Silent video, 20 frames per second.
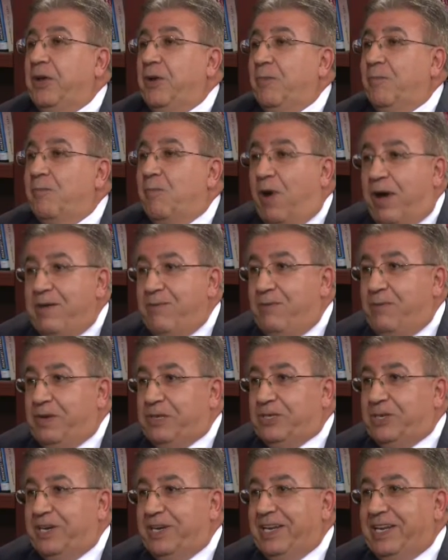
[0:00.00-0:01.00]
My
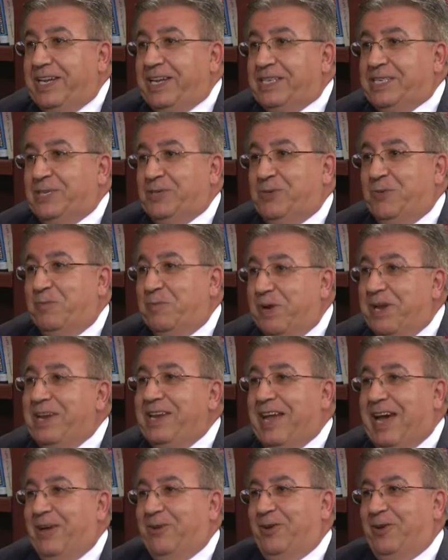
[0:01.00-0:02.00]
vision is to bring
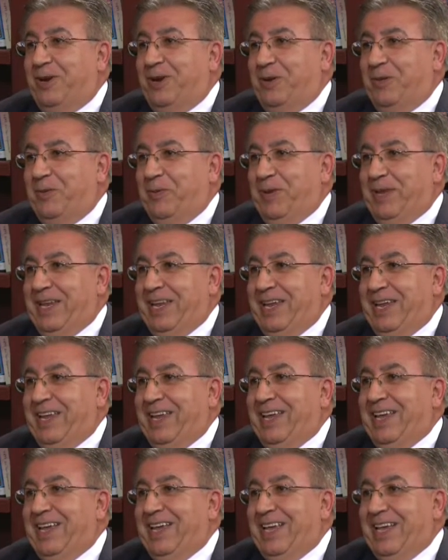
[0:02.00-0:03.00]
that auditability
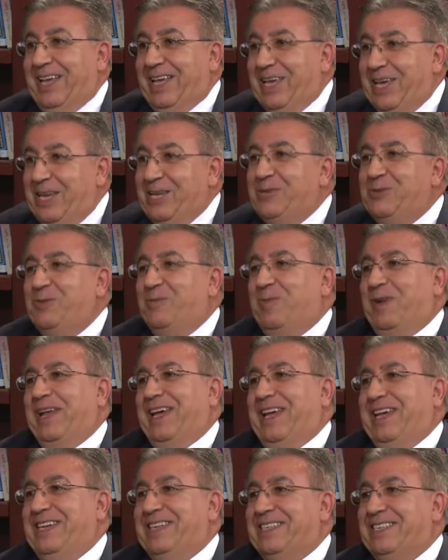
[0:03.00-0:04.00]
into
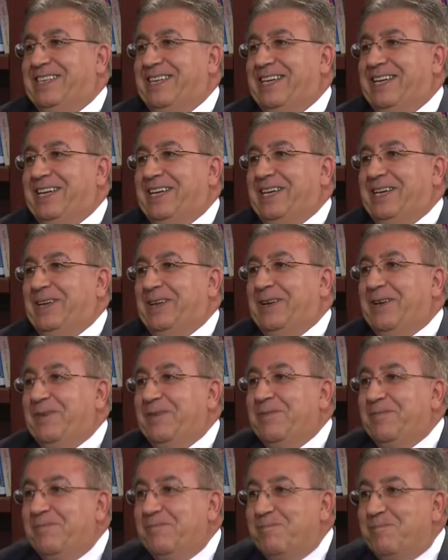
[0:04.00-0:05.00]
place
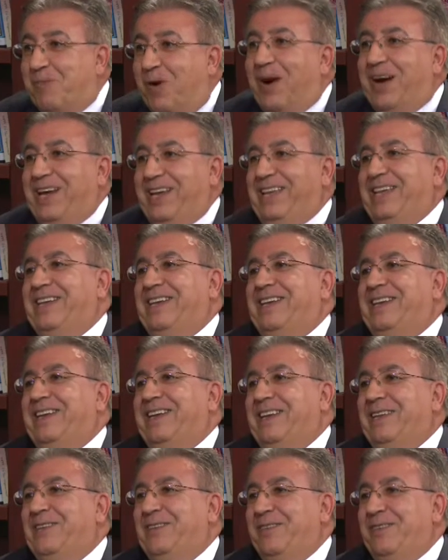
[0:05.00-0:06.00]
by
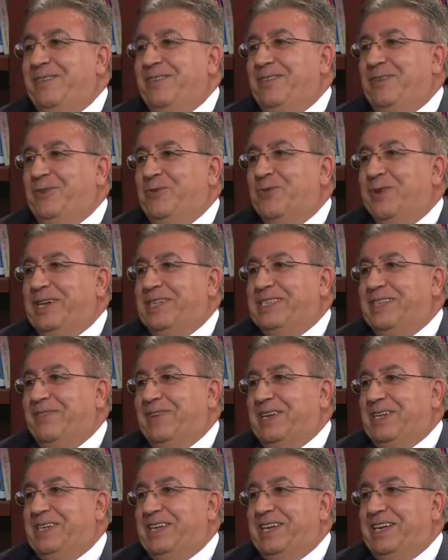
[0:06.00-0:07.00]

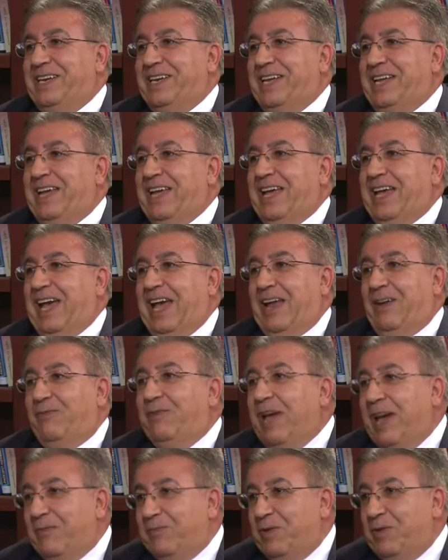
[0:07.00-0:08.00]
2017. And we
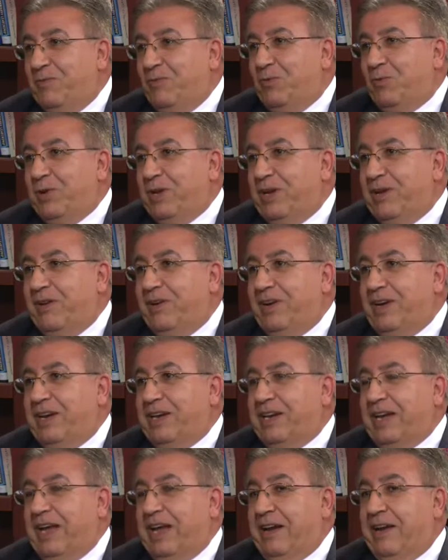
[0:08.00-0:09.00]
have been working on
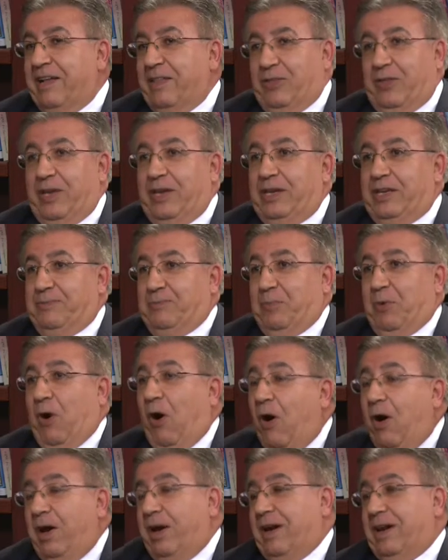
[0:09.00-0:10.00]
it, and I think the
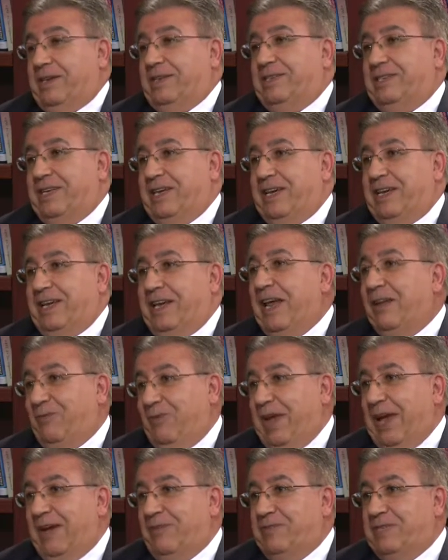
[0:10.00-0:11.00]
progress that we
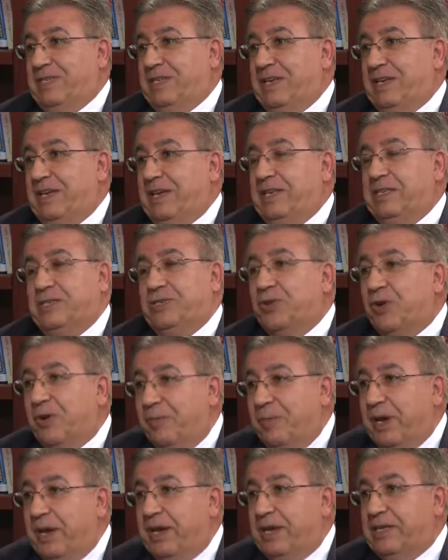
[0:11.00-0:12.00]
have seen is
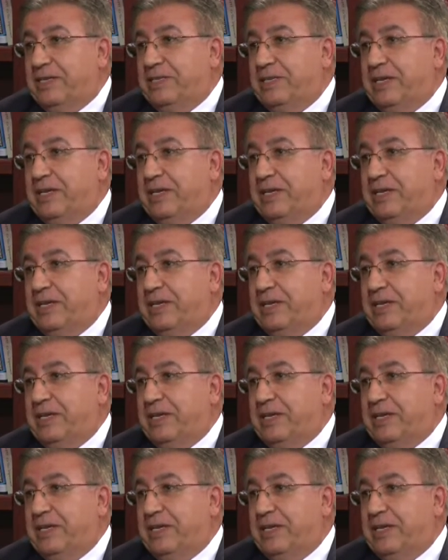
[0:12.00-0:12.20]
tremendous.